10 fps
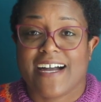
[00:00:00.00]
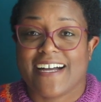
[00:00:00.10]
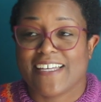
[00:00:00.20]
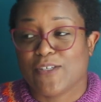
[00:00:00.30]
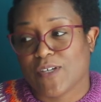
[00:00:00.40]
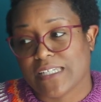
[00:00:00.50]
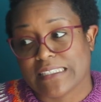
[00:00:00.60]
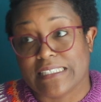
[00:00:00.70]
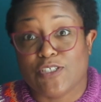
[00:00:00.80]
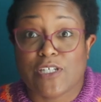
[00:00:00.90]
And you got
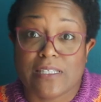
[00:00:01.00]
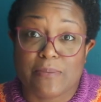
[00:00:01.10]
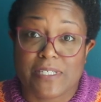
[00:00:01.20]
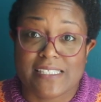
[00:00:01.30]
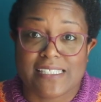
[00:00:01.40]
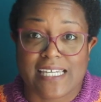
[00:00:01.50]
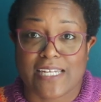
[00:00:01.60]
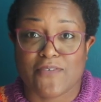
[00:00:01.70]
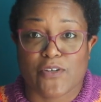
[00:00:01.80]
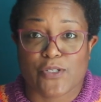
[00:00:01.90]
to see Jellybean's
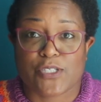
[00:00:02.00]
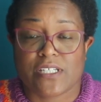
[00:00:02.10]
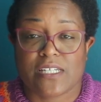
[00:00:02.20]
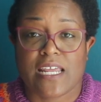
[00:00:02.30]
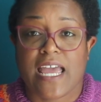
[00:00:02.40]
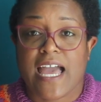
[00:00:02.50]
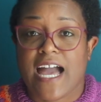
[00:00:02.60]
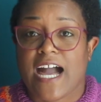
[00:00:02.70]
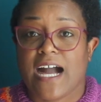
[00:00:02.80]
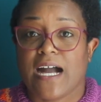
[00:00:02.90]
tiny version.
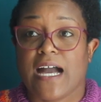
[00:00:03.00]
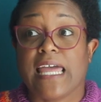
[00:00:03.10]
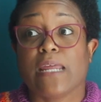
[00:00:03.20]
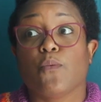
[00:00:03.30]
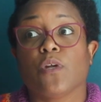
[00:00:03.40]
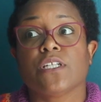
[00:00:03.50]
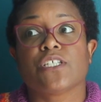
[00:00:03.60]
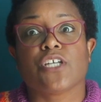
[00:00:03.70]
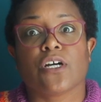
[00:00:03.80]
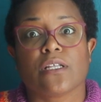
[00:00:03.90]
And I wanted
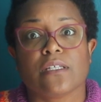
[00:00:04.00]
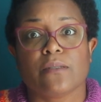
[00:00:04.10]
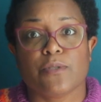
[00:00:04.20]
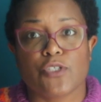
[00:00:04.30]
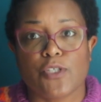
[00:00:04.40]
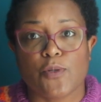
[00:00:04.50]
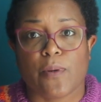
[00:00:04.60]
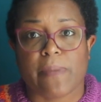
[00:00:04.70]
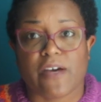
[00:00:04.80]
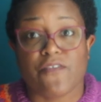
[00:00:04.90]
to talk a little bit, too,
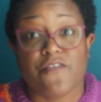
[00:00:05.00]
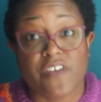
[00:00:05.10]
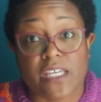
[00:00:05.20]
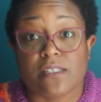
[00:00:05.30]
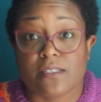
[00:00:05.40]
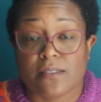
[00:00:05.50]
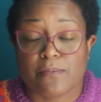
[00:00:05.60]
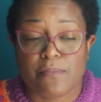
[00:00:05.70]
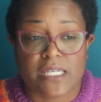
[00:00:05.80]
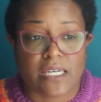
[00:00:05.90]
about fit,
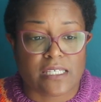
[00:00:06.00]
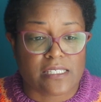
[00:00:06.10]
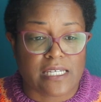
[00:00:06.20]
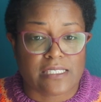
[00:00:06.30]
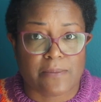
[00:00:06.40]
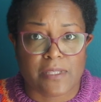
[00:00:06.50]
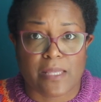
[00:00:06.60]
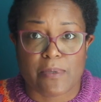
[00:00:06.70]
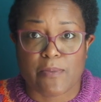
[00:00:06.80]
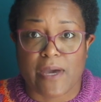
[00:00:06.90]
because that's something
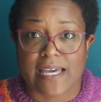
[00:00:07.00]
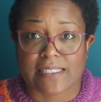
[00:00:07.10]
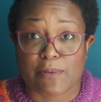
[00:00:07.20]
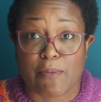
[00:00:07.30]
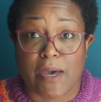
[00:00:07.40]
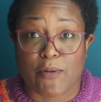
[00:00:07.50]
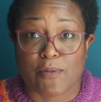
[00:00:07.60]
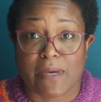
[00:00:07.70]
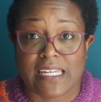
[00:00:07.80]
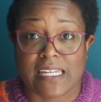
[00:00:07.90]
that people ask me about
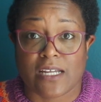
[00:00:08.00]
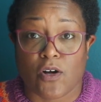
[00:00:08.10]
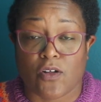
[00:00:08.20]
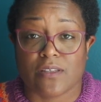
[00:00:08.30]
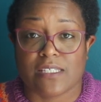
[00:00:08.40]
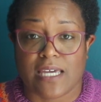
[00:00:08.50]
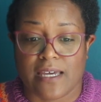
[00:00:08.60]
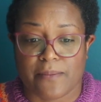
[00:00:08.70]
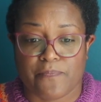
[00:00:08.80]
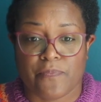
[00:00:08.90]
with my knitting all the
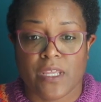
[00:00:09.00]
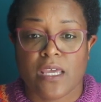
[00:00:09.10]
time.